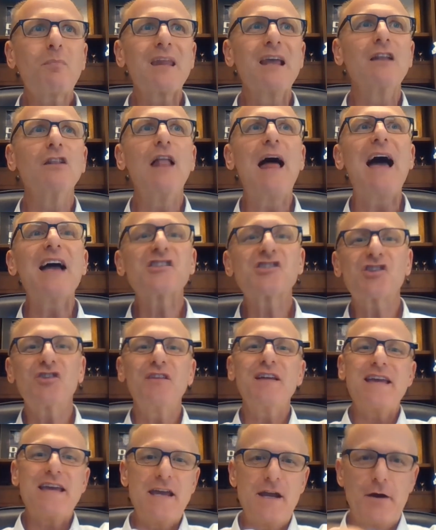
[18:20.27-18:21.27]
Lastly
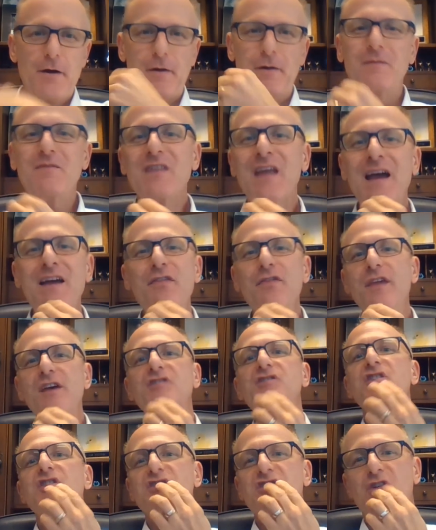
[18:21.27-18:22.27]
here, this
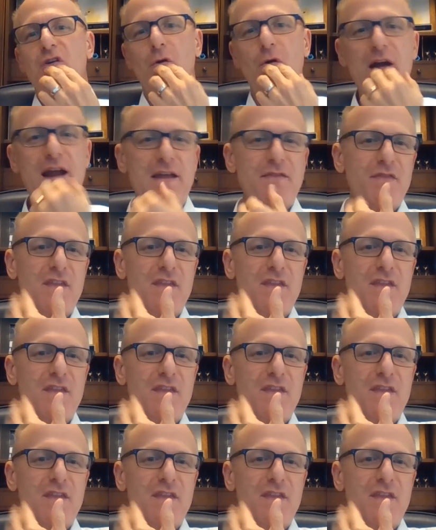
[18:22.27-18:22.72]
is great.